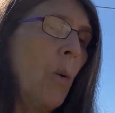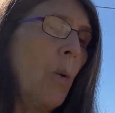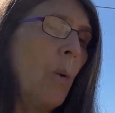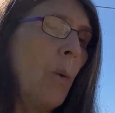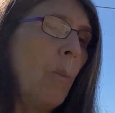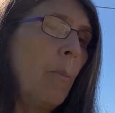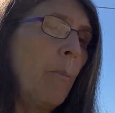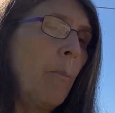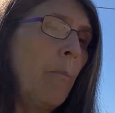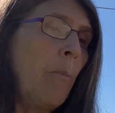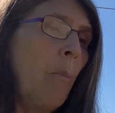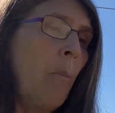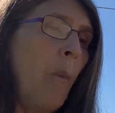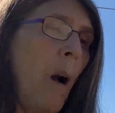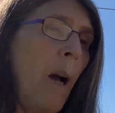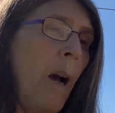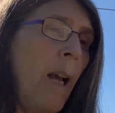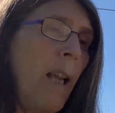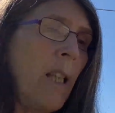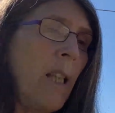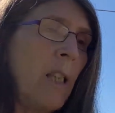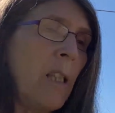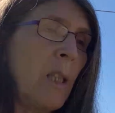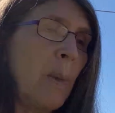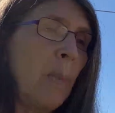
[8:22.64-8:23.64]
my
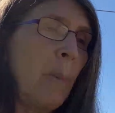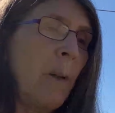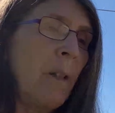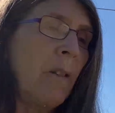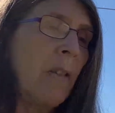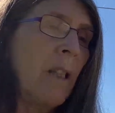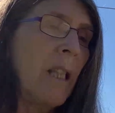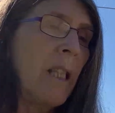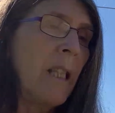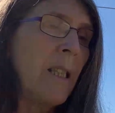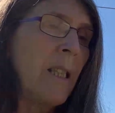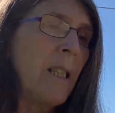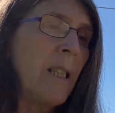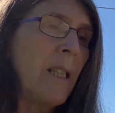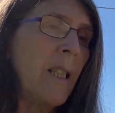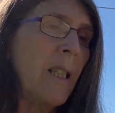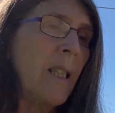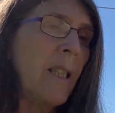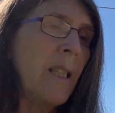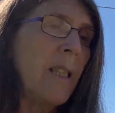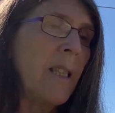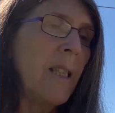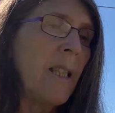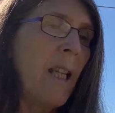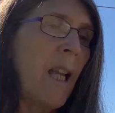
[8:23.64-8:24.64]

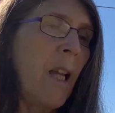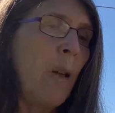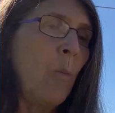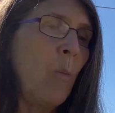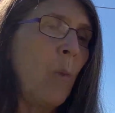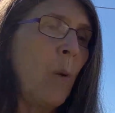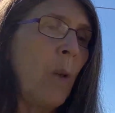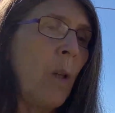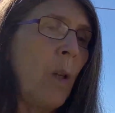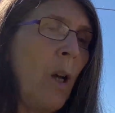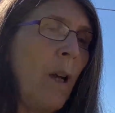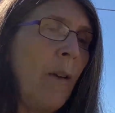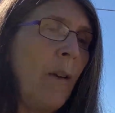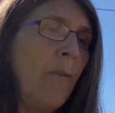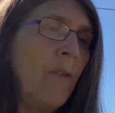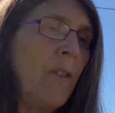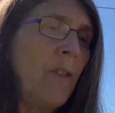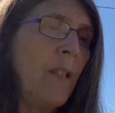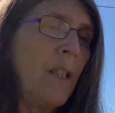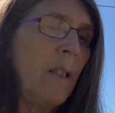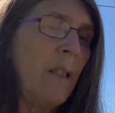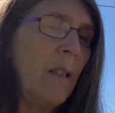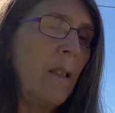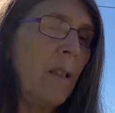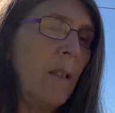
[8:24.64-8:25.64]
experiences and what I've
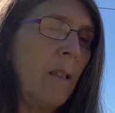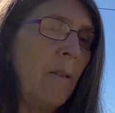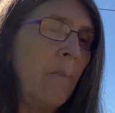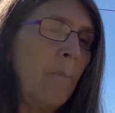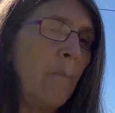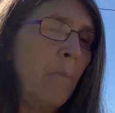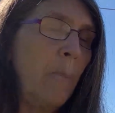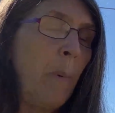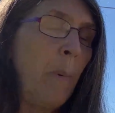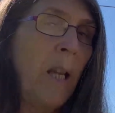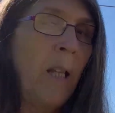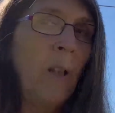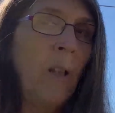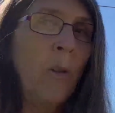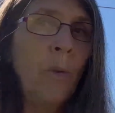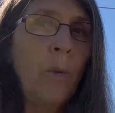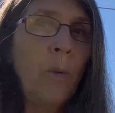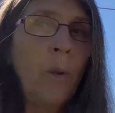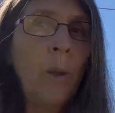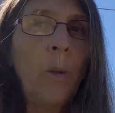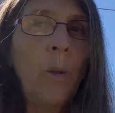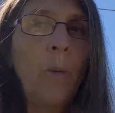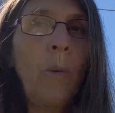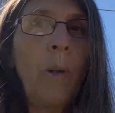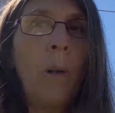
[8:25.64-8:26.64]
been
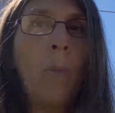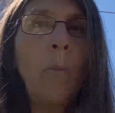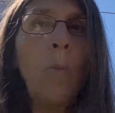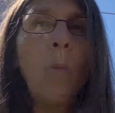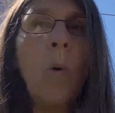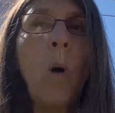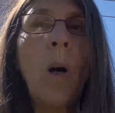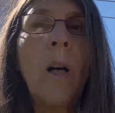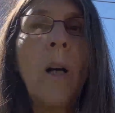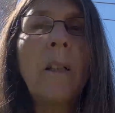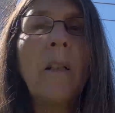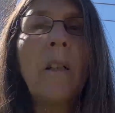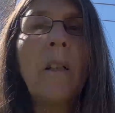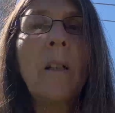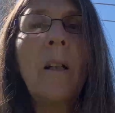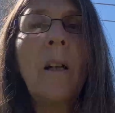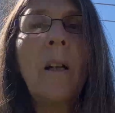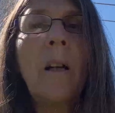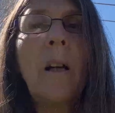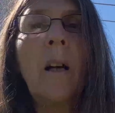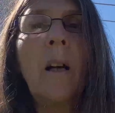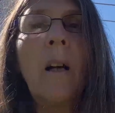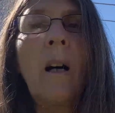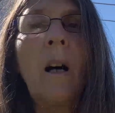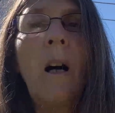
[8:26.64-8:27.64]
through and what
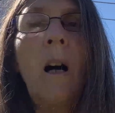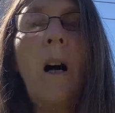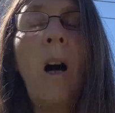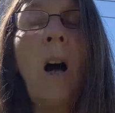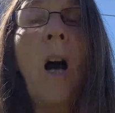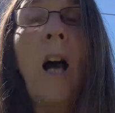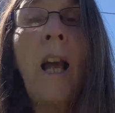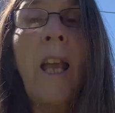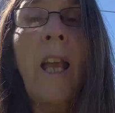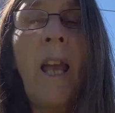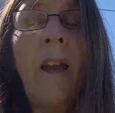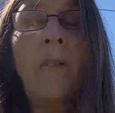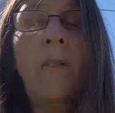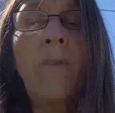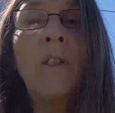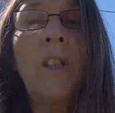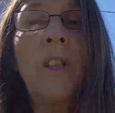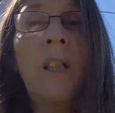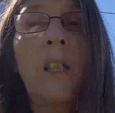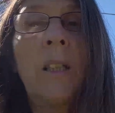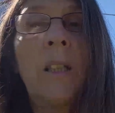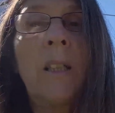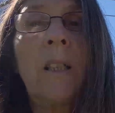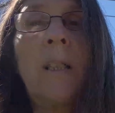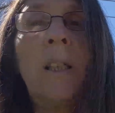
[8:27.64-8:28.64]
I have
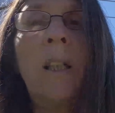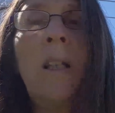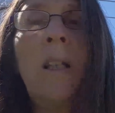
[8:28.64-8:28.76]
done